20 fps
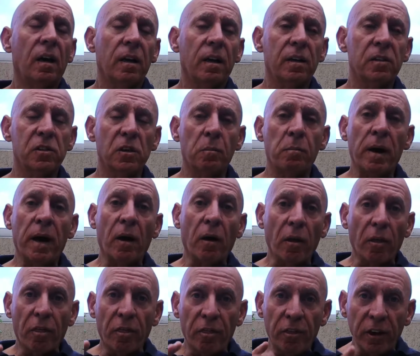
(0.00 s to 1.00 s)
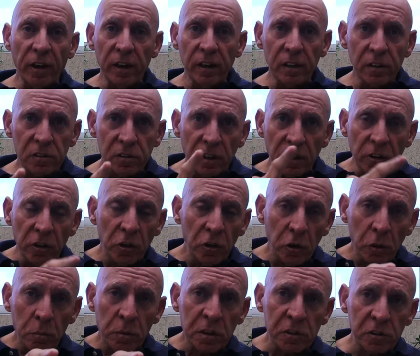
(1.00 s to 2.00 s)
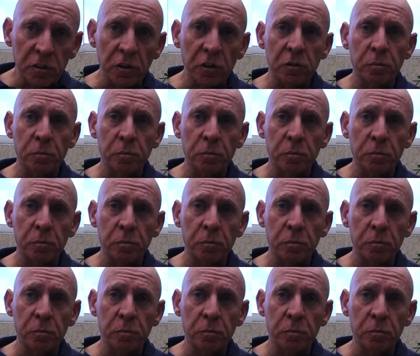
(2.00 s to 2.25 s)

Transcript: is about things that you, Mr.